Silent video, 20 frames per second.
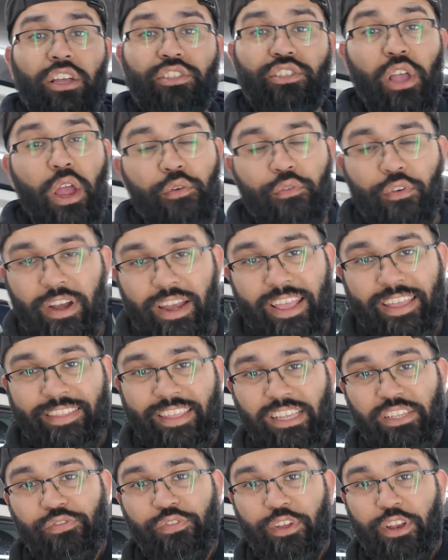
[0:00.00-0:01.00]
So everyone, in
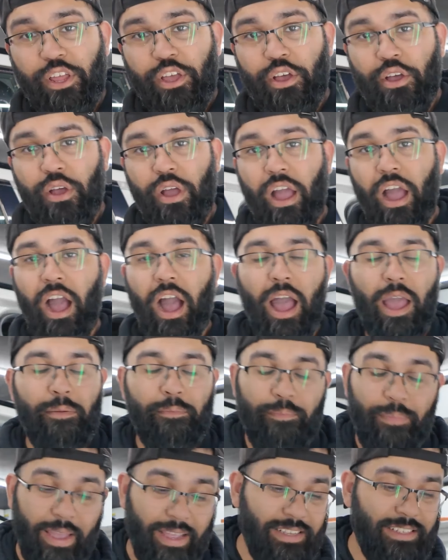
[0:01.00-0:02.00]
this video,
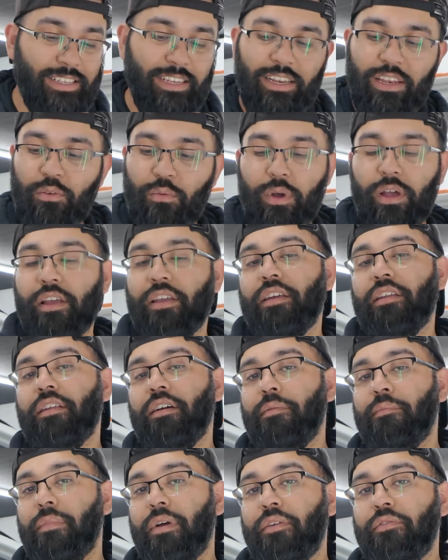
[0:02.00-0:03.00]
I'm basically working
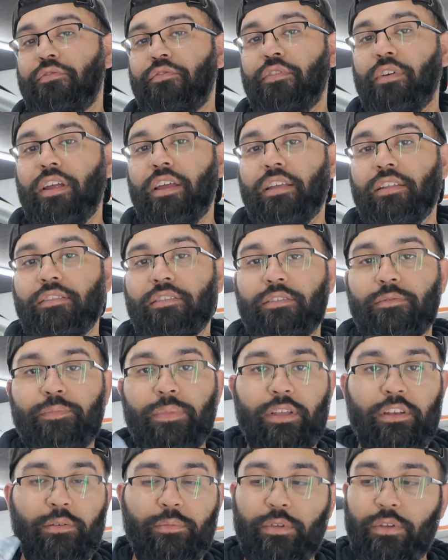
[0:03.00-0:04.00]
on my friend's
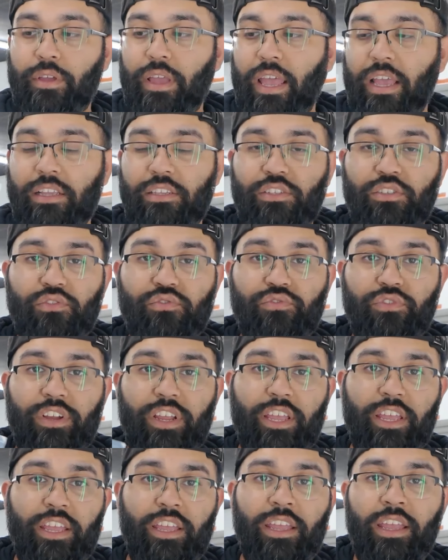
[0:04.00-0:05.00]
BMW
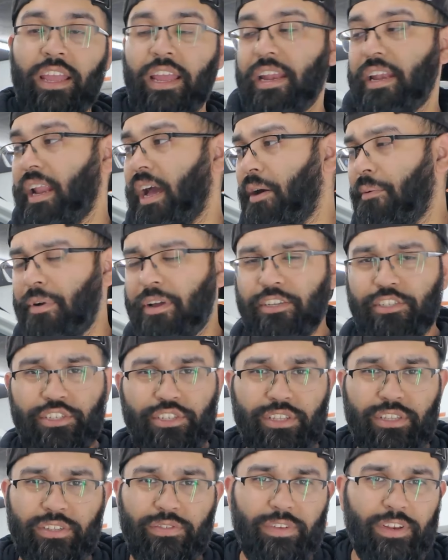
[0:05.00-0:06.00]
X3. Now I wanted to
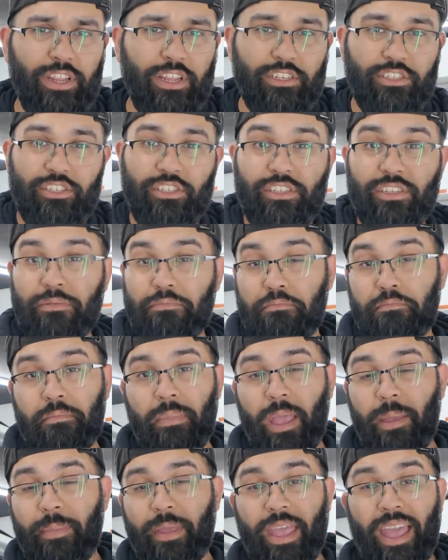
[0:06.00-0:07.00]
do this video just to
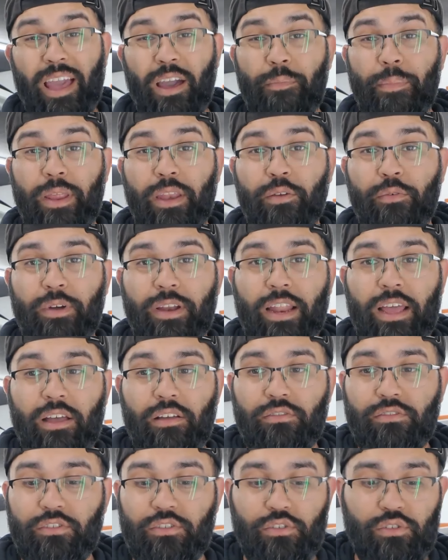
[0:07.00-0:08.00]
maybe help anyone
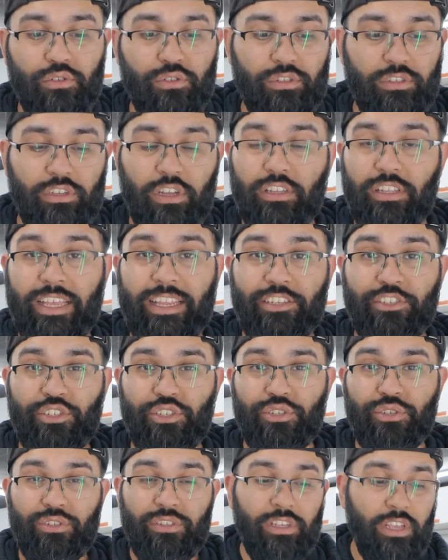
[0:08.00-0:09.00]
else who's got
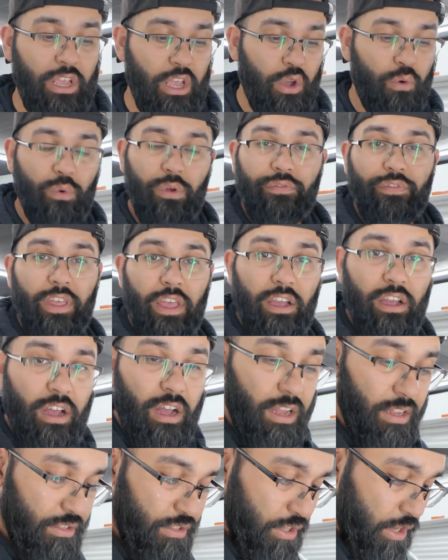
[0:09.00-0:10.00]
issues with their
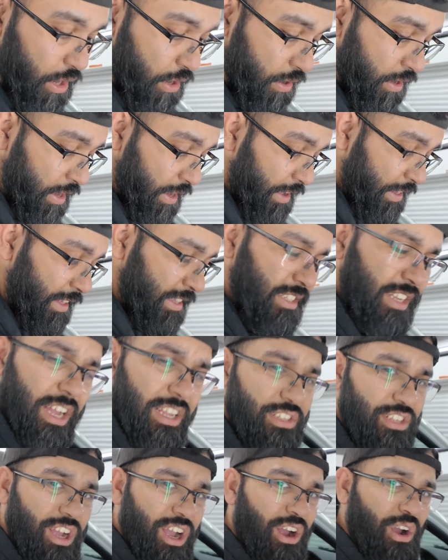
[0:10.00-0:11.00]
car. So this
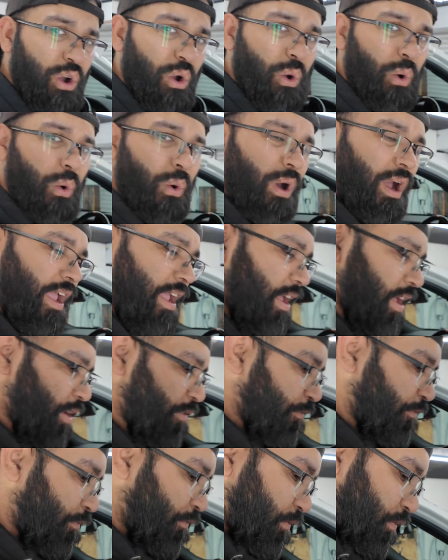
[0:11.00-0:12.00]
car's got quite
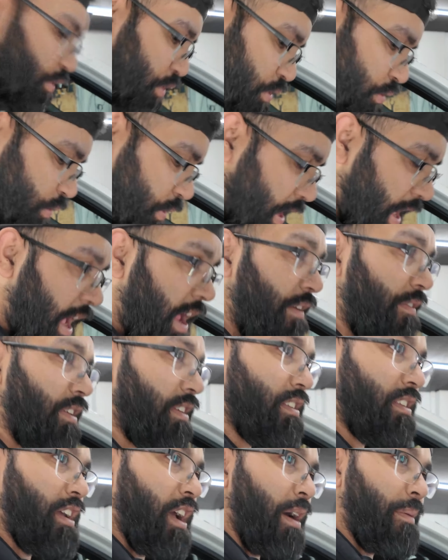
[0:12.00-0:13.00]
a few
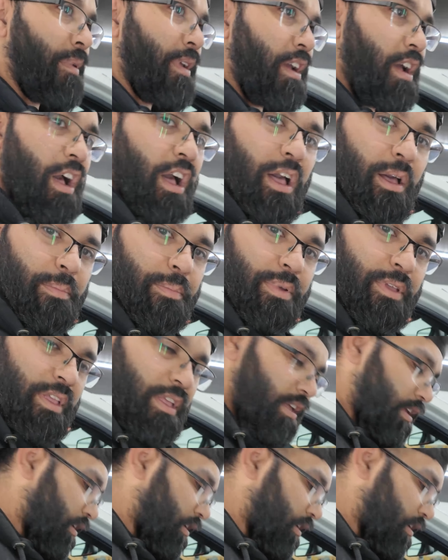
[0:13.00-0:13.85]
errors coming up.